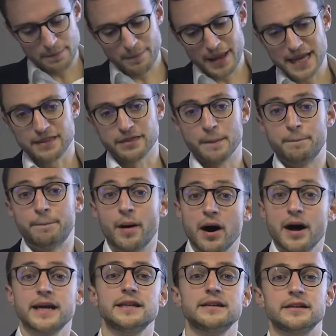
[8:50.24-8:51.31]
make the
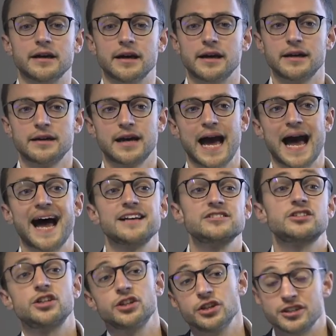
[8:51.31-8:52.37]
binder
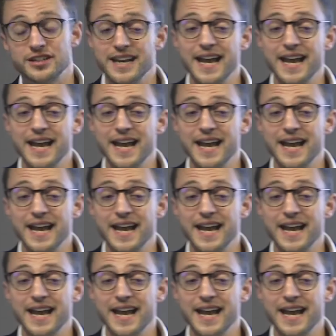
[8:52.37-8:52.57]
as good